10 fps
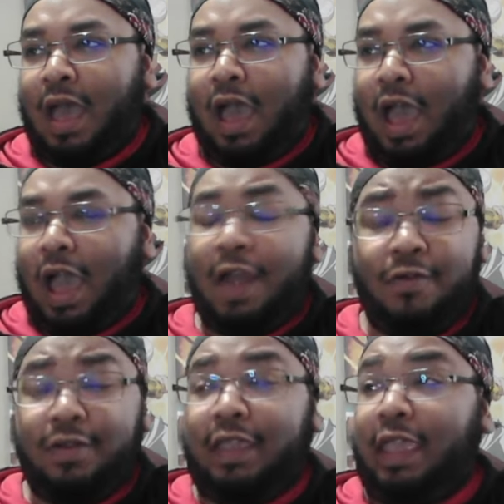I
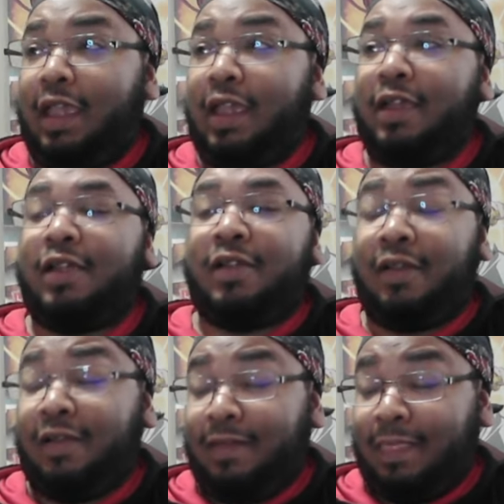don't care
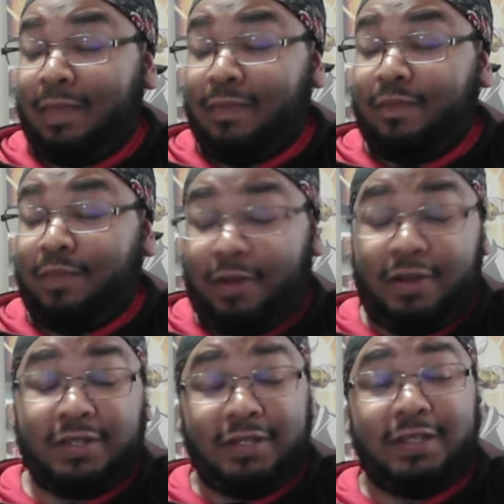
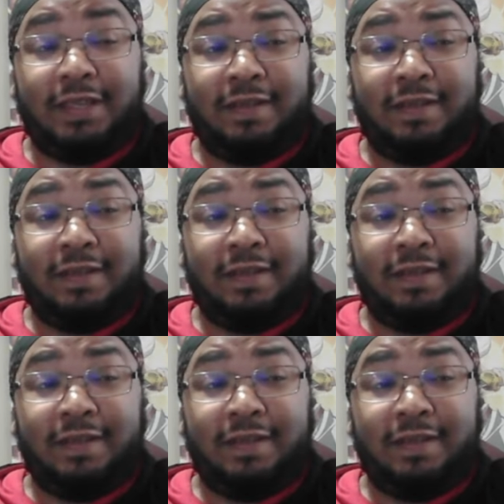personally